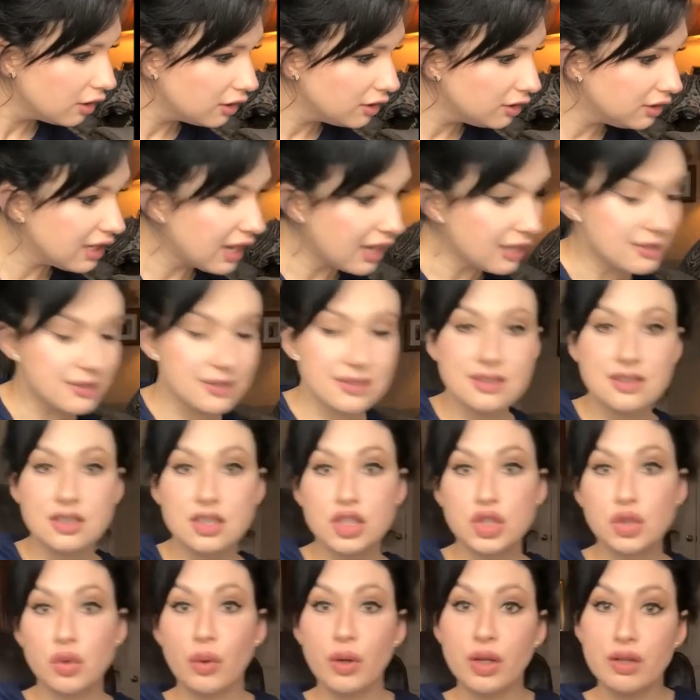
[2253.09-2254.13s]
Yes,
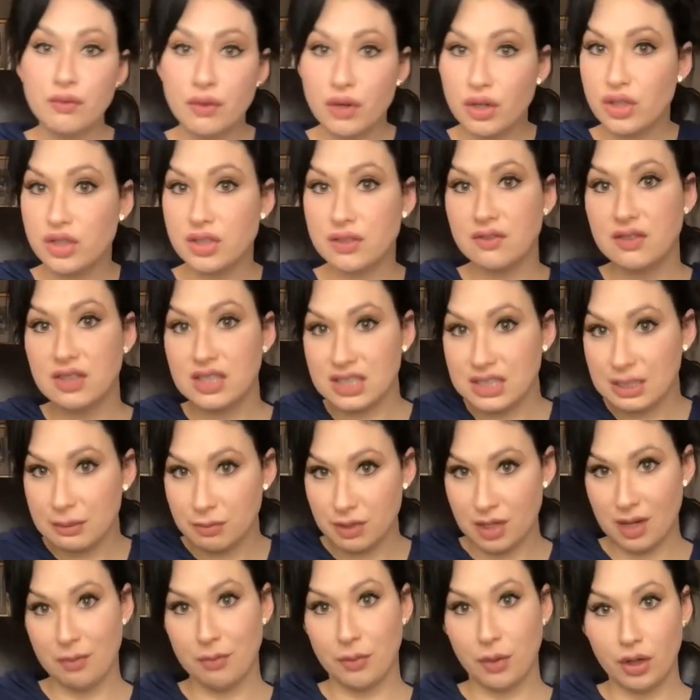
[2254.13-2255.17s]
the 21st of this
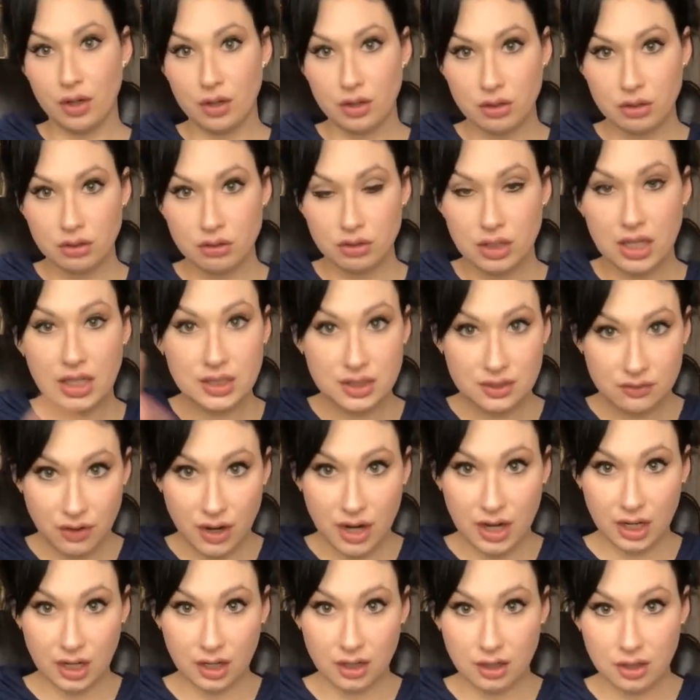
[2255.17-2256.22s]
September, next
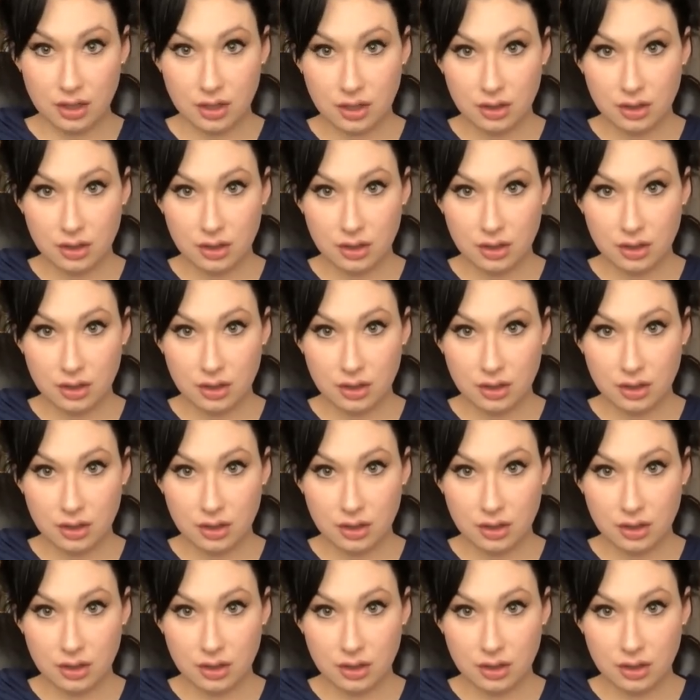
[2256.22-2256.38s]
Friday.